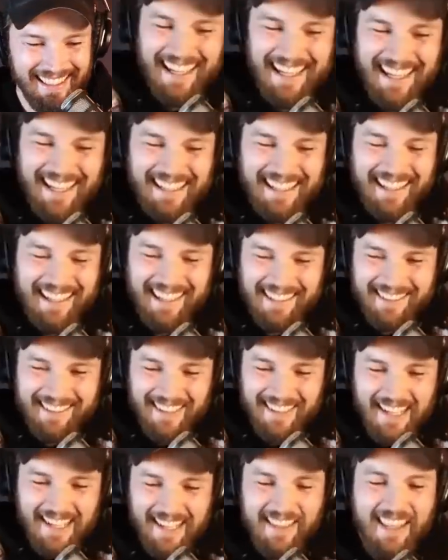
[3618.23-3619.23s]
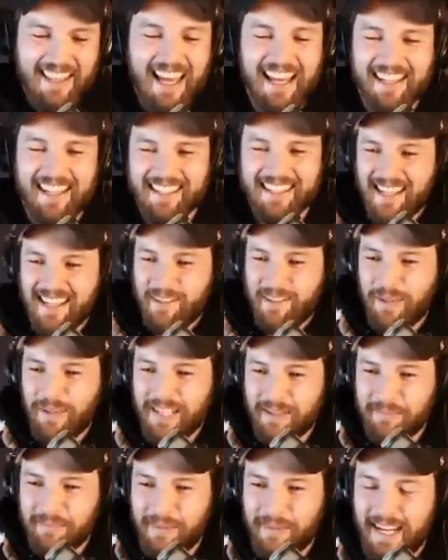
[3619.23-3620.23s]
All right, and that is it,
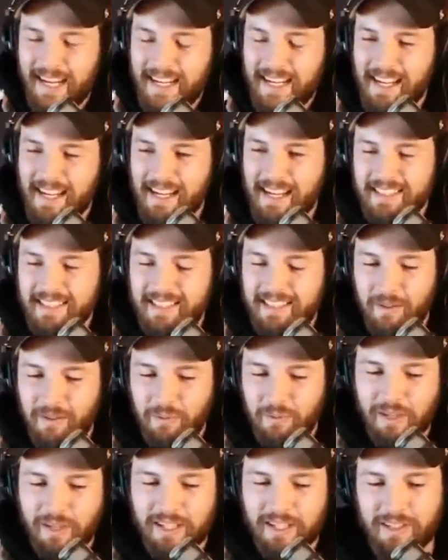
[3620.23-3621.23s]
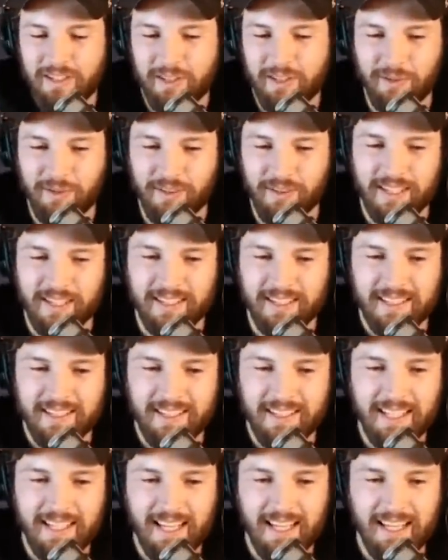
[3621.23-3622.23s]
Wikimaniacs. What did you think
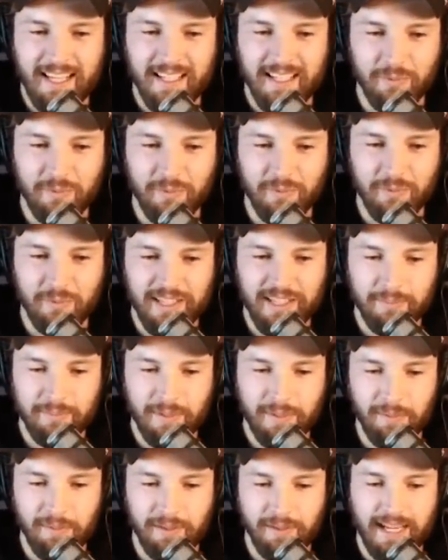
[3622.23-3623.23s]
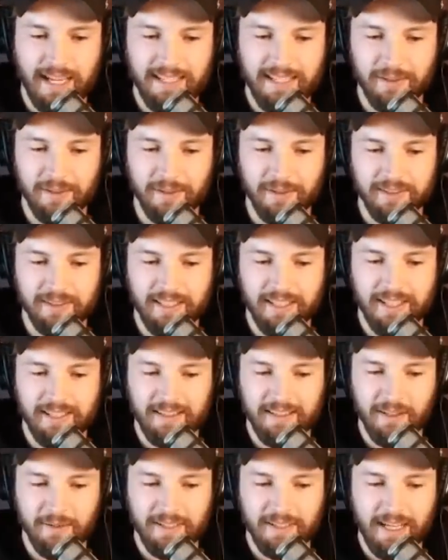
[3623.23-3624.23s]
today? Were these people assholes? Let us
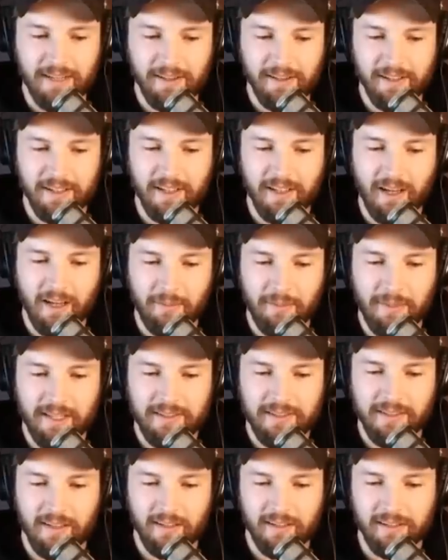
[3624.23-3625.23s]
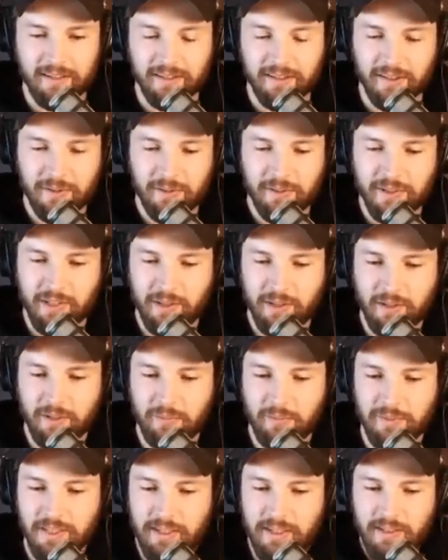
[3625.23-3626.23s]
know down in the comments on YouTube,
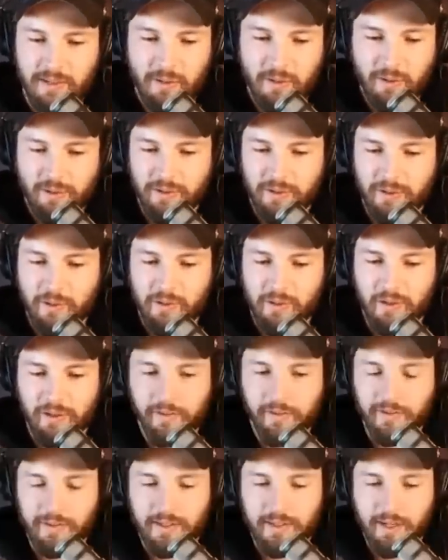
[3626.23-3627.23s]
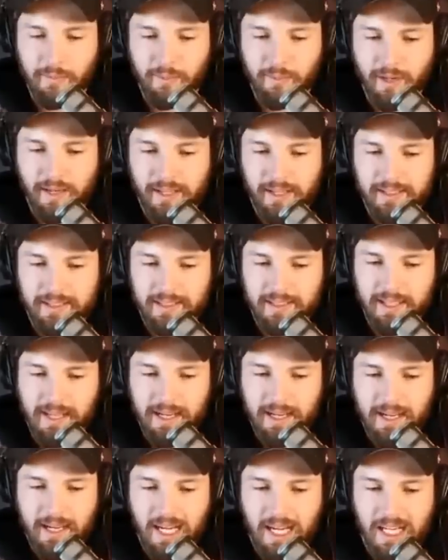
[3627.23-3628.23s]
Discord, or on our subreddit.
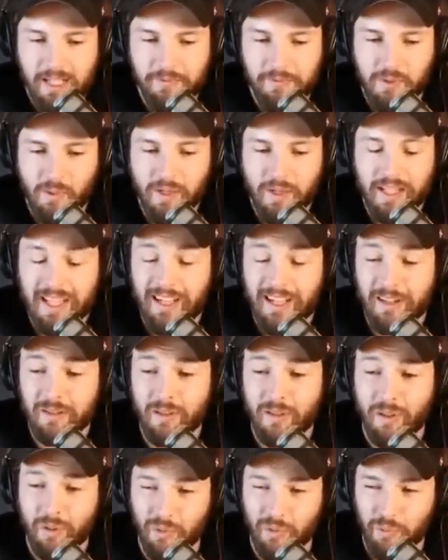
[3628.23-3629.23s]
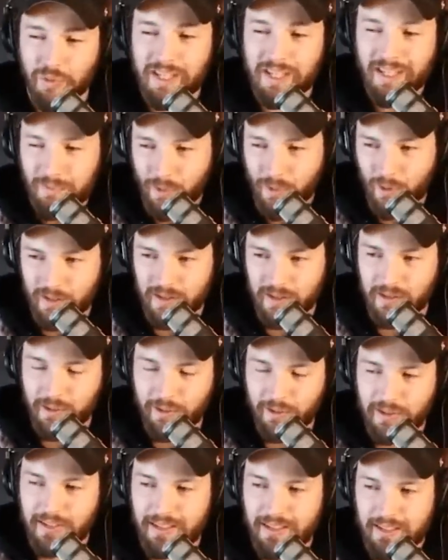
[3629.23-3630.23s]
Uh, if you want to hear three more stories,
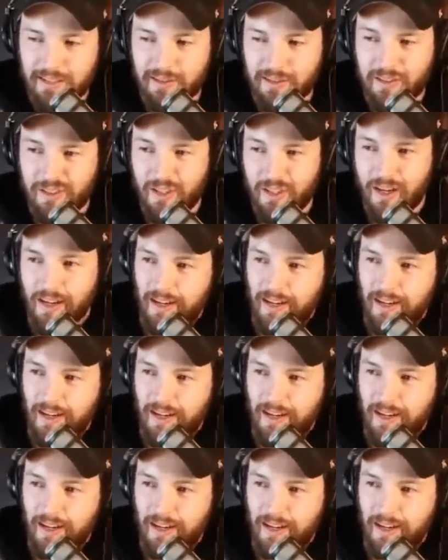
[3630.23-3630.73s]
because John